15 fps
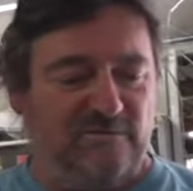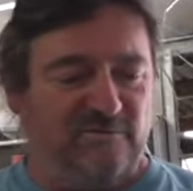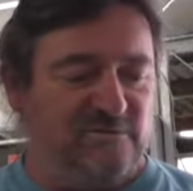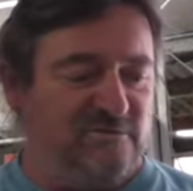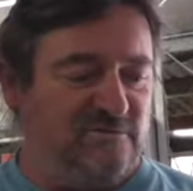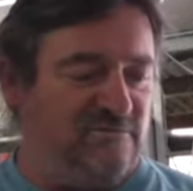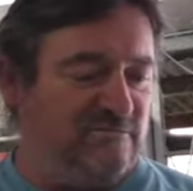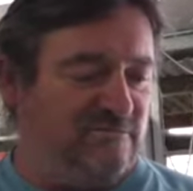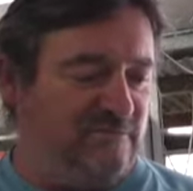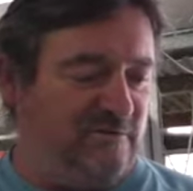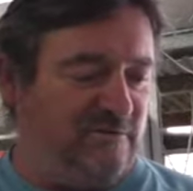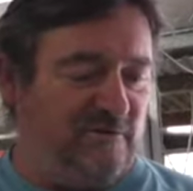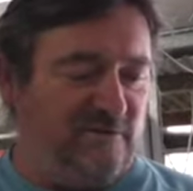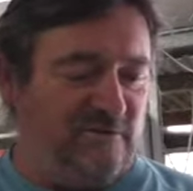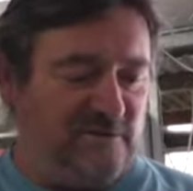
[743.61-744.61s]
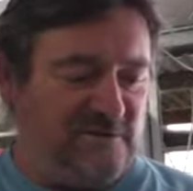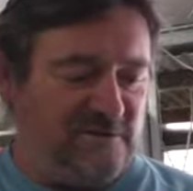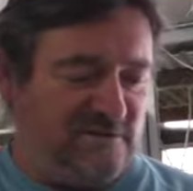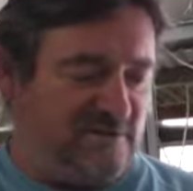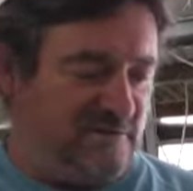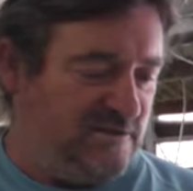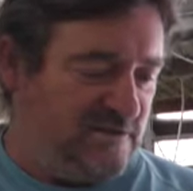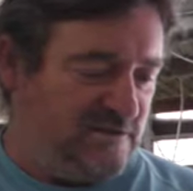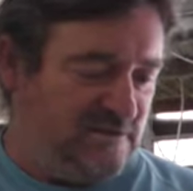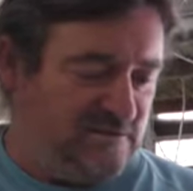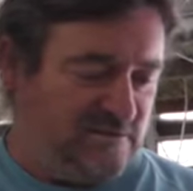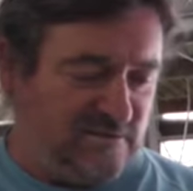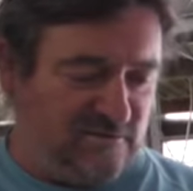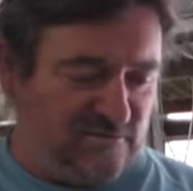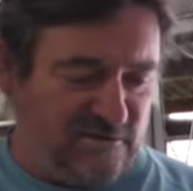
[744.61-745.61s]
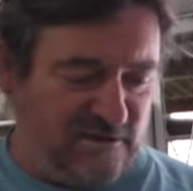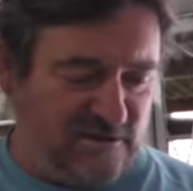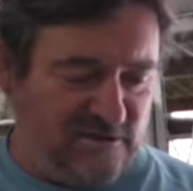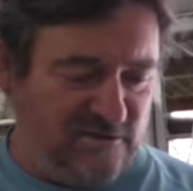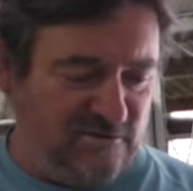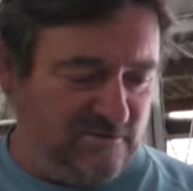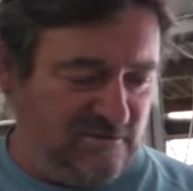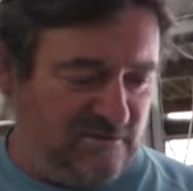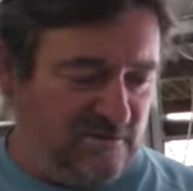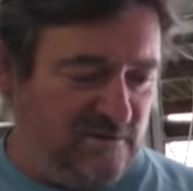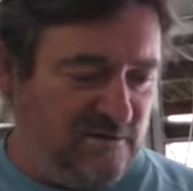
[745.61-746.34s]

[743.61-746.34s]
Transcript: which was very nice, so thank you.